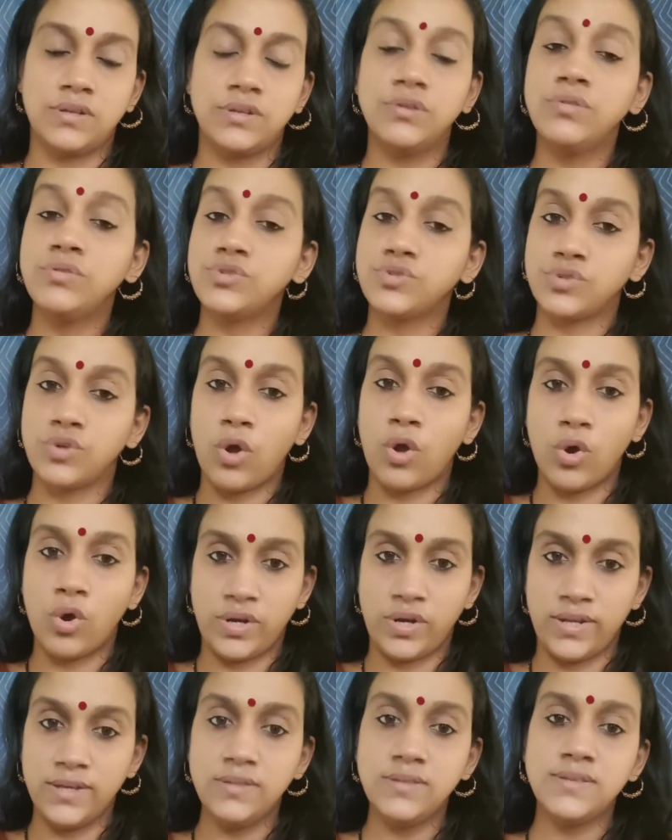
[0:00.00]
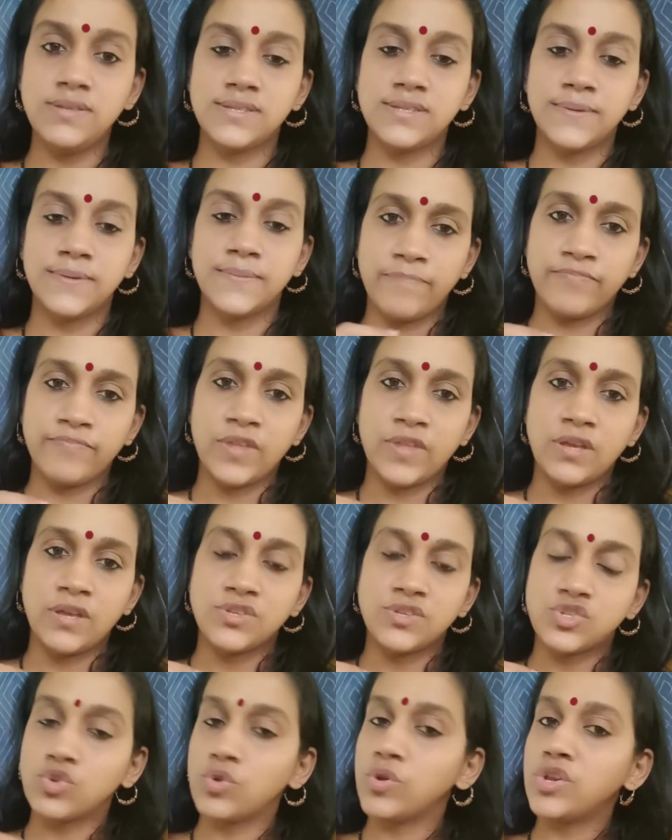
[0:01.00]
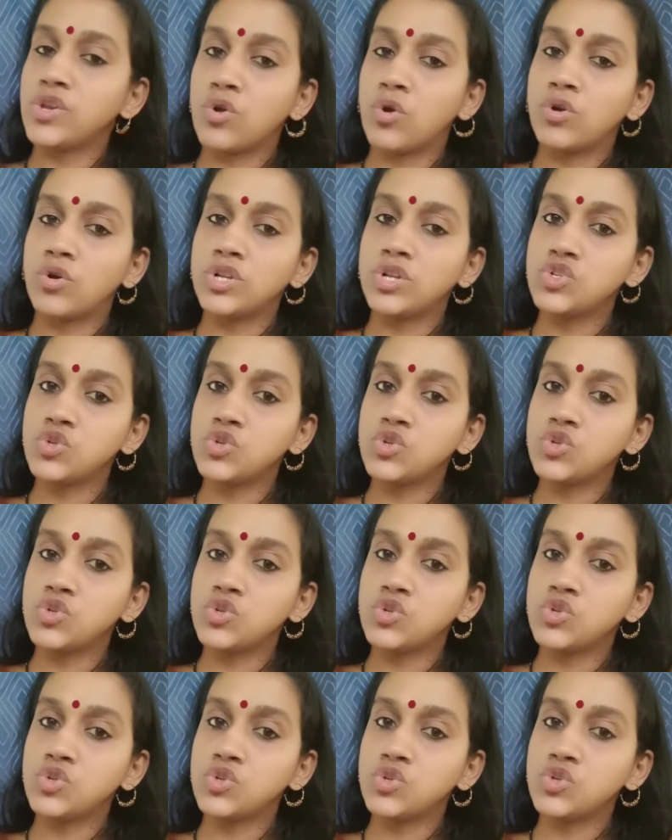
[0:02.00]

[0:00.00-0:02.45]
to the audience. So in order